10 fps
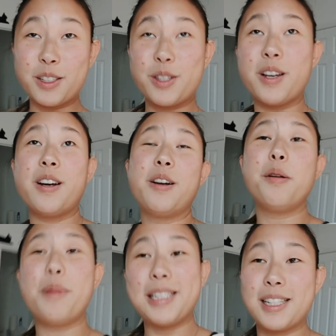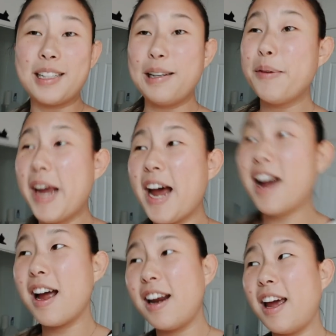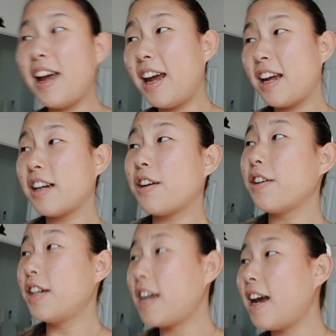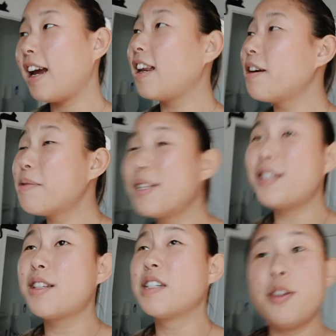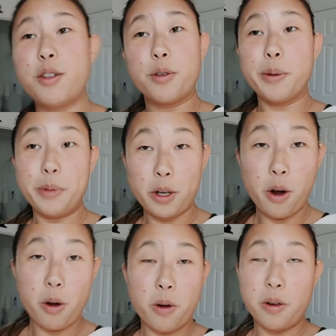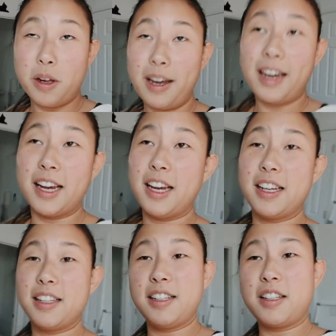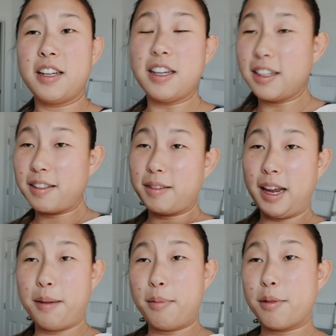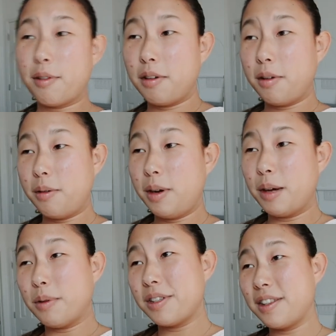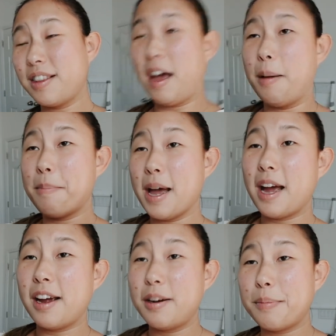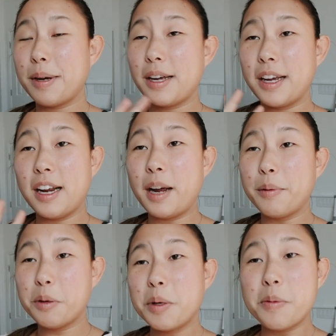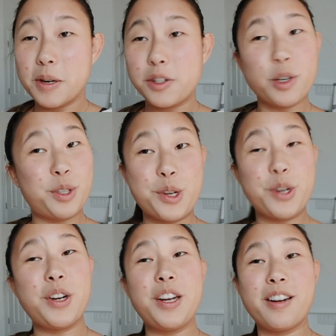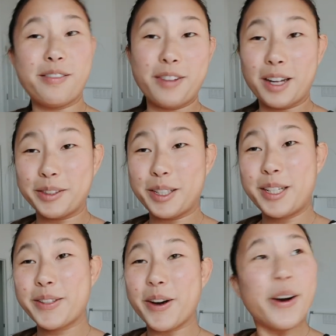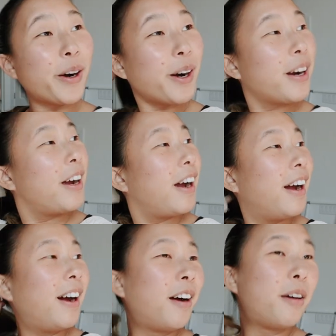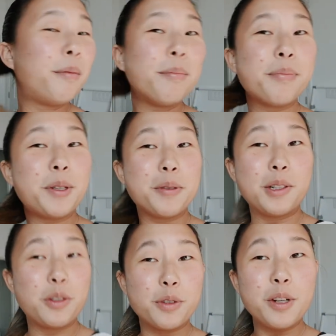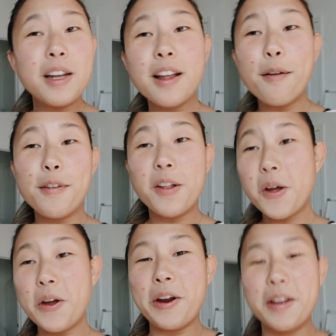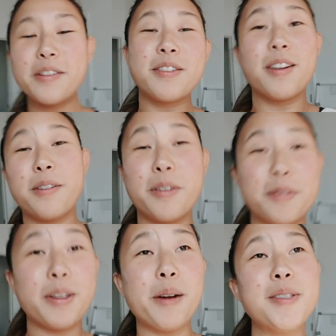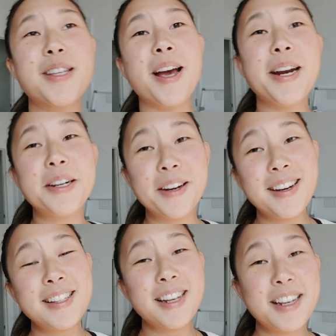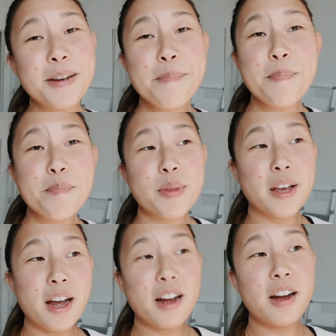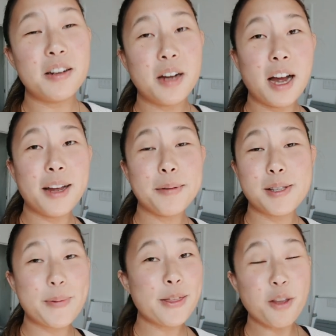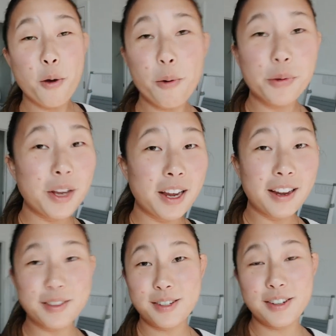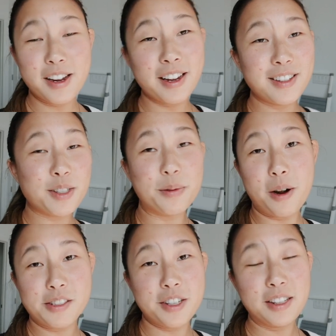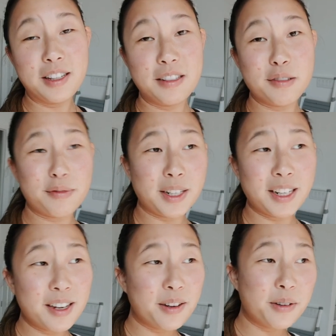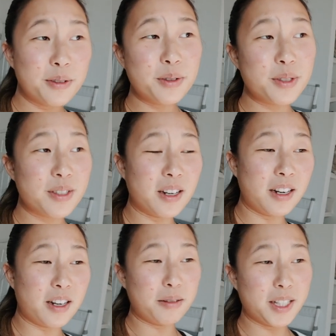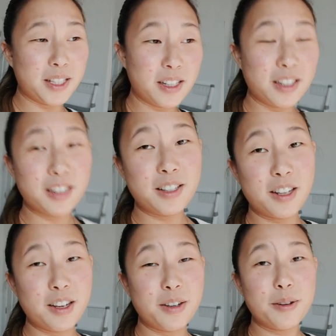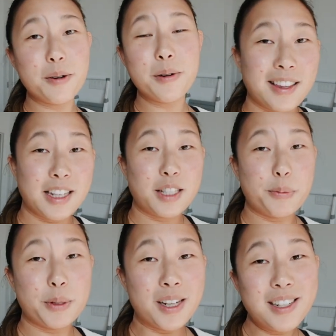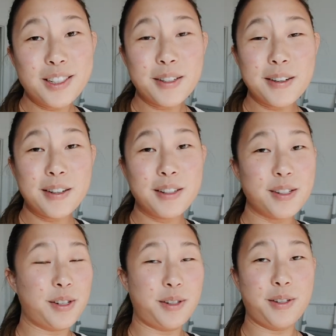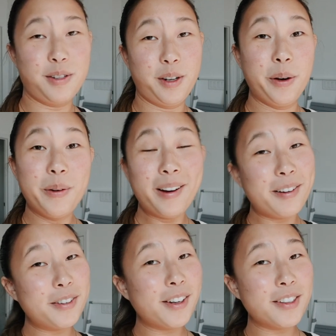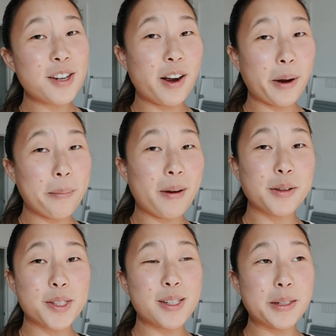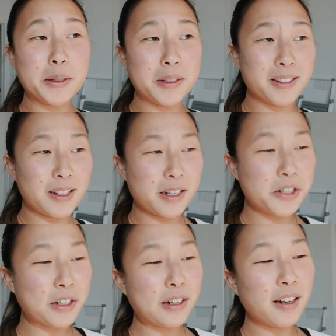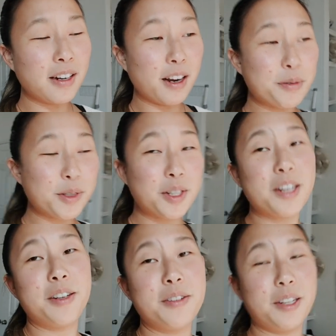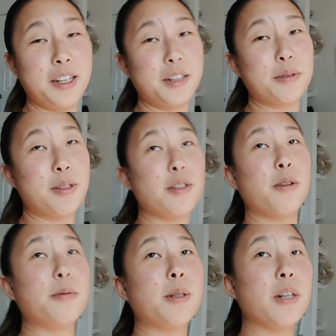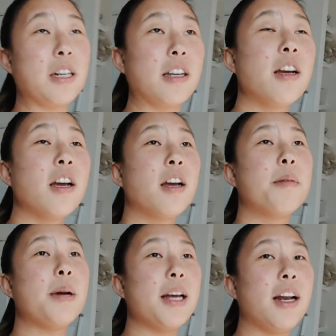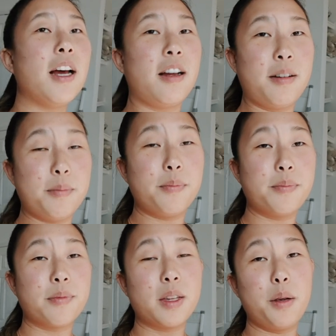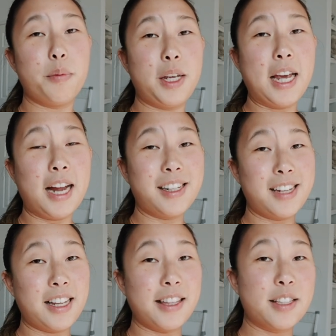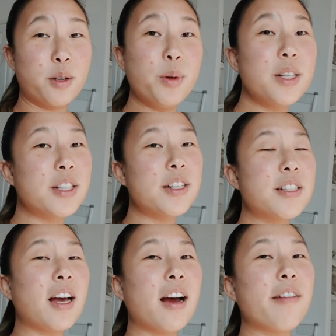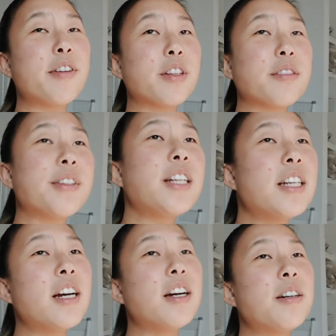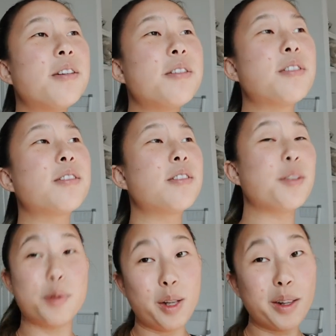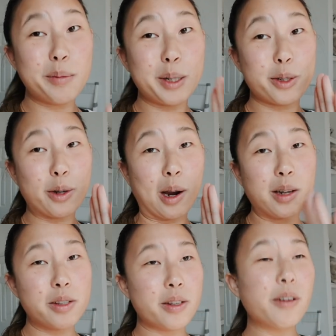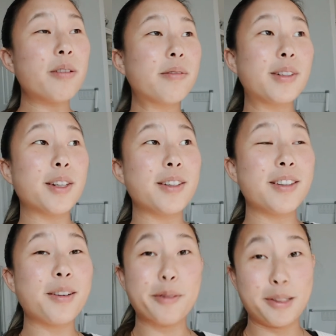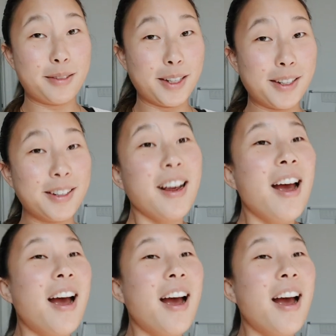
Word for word: So basically we had a hurricane. It was the storm Nicole, and it came through. It wasn't that bad, but I will put a picture on the screen of Valerie's car. There was a tree that fell on it, so that was kind of crazy. I spent the whole day yesterday just watching these videos, listening to these presenters or whoever talk about sterilization, and I will tell you, like, it was so boring. But we had to take these quizzes after the videos. It was unlimited tries, so good, that was good.